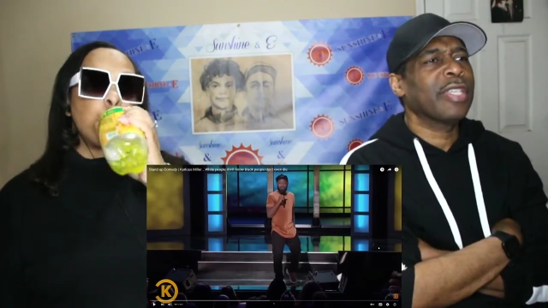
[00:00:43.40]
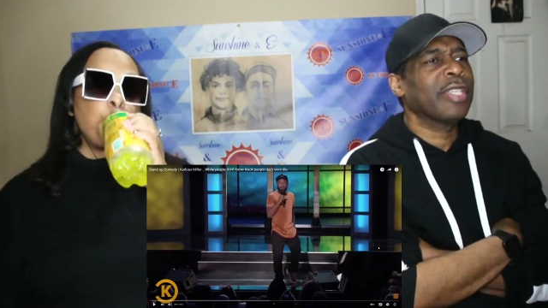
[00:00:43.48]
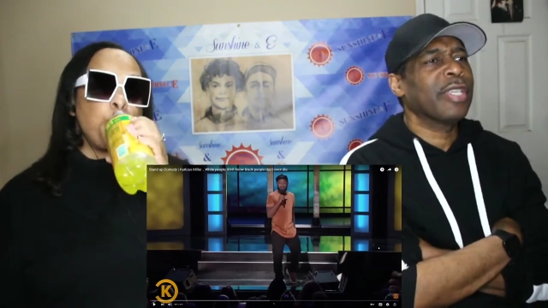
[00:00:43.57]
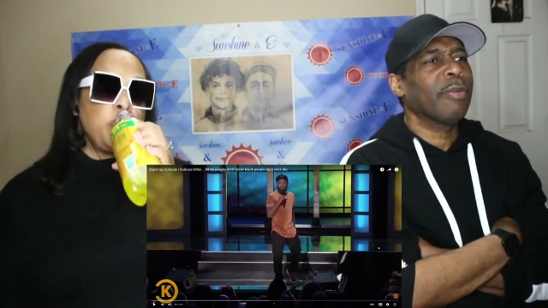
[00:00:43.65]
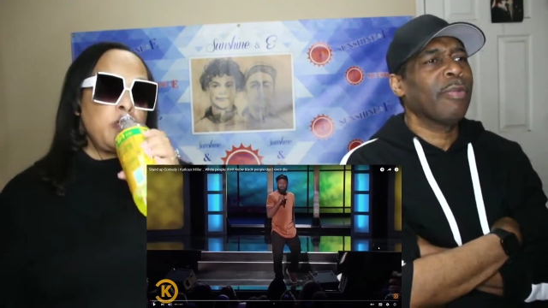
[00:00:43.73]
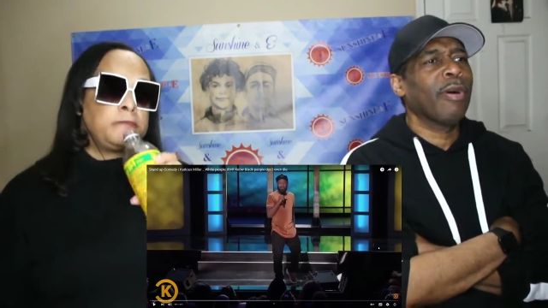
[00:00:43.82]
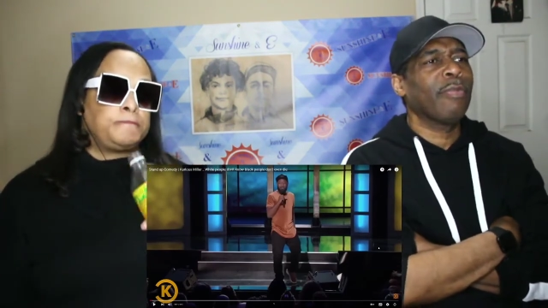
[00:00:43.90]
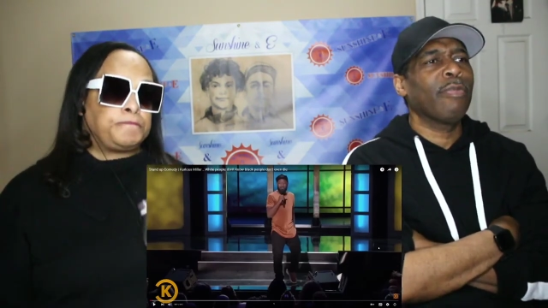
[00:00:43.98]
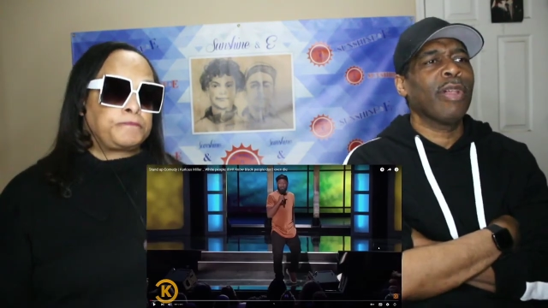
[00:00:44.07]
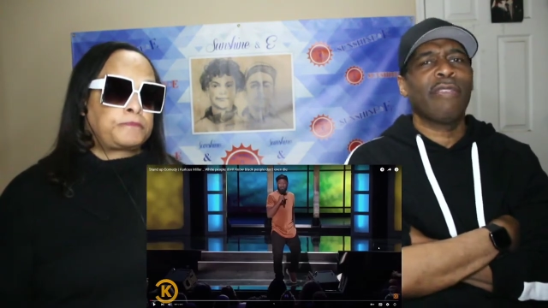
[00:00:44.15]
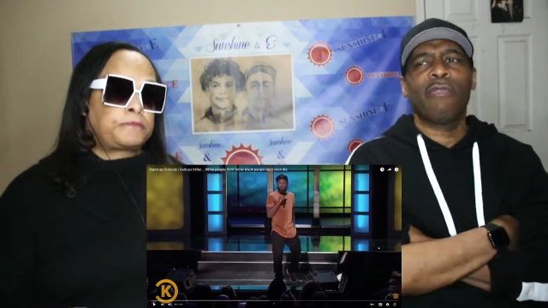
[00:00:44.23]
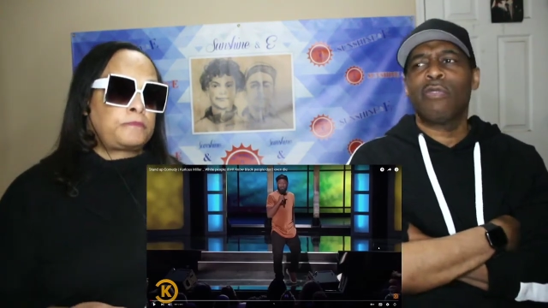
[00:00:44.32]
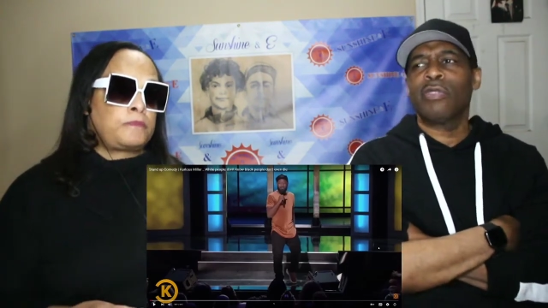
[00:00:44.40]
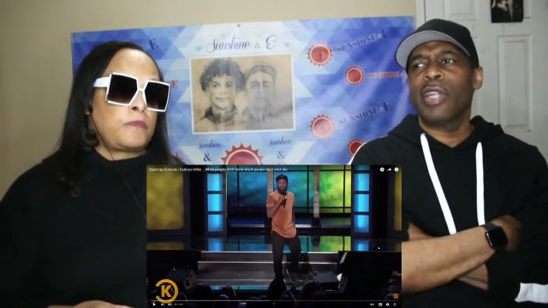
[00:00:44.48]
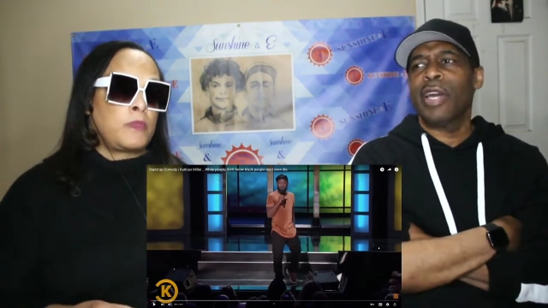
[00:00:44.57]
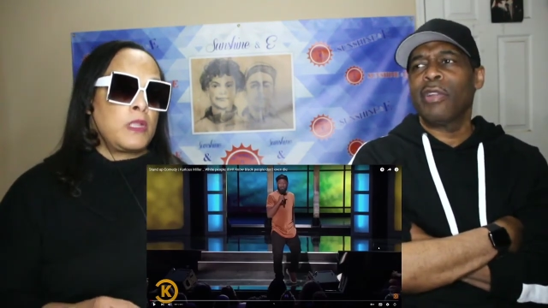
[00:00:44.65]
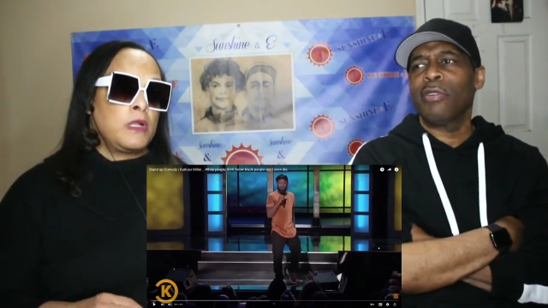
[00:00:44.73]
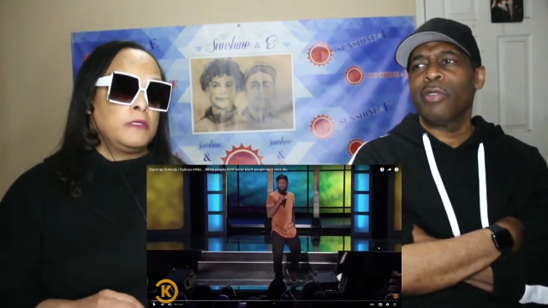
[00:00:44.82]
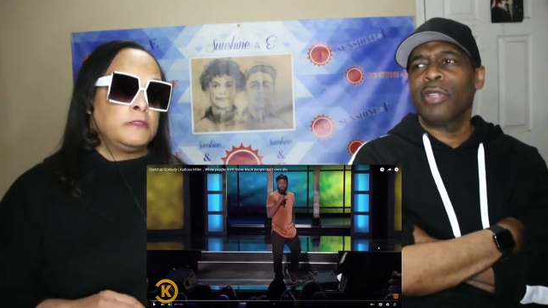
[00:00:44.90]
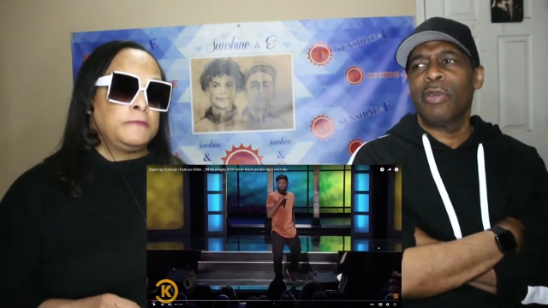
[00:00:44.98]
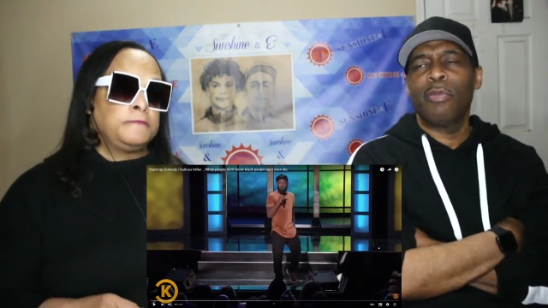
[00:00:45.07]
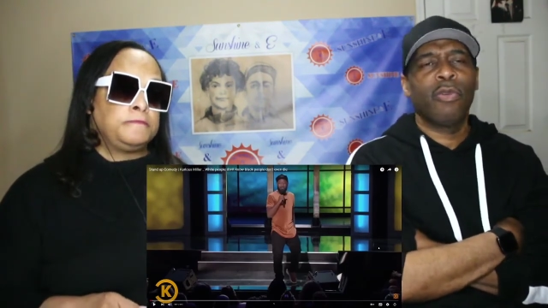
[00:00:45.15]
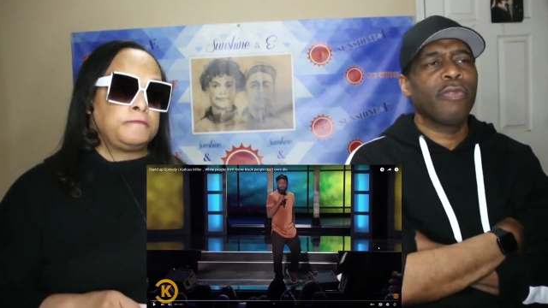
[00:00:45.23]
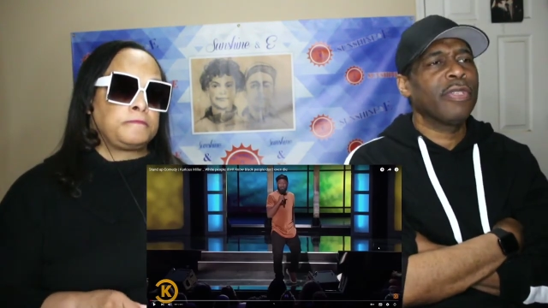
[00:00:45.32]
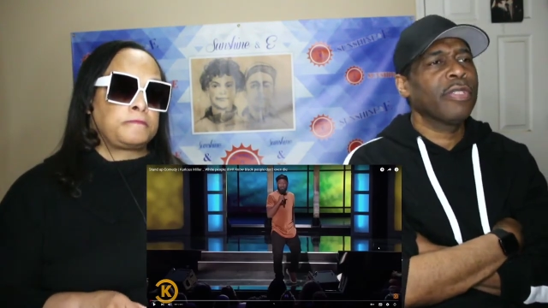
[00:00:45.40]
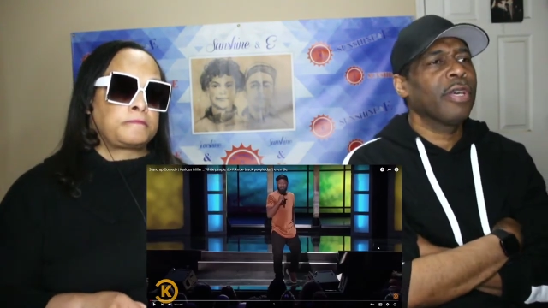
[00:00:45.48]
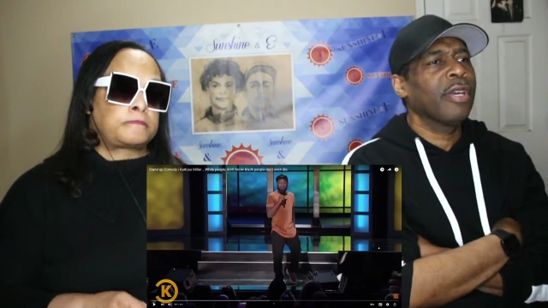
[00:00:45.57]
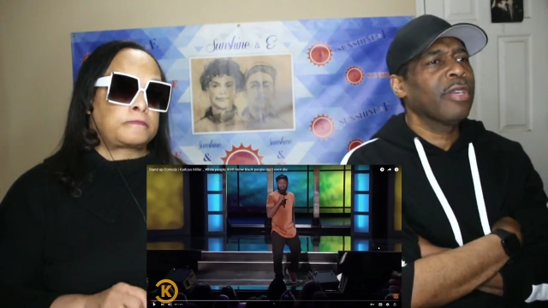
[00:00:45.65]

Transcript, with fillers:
Speaker 1: thing about black folks dying early in movies.